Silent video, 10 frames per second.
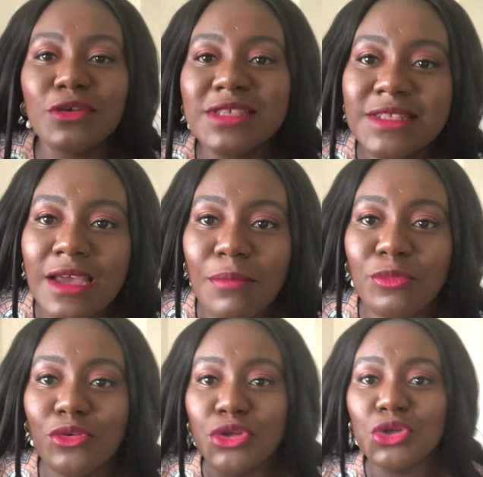step
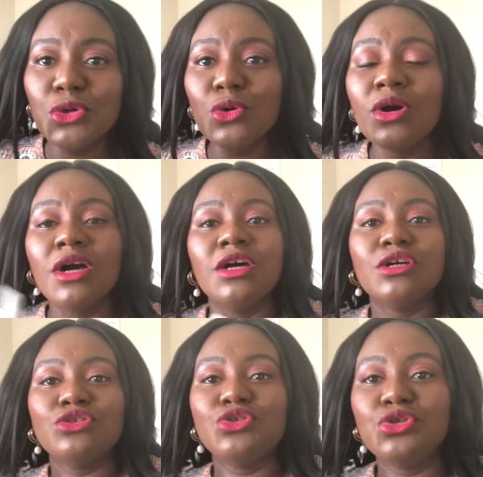for you
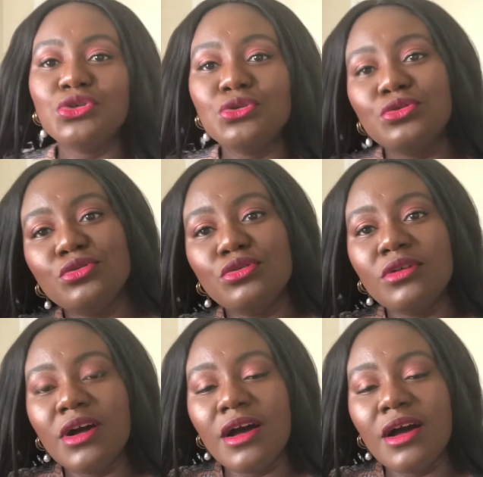to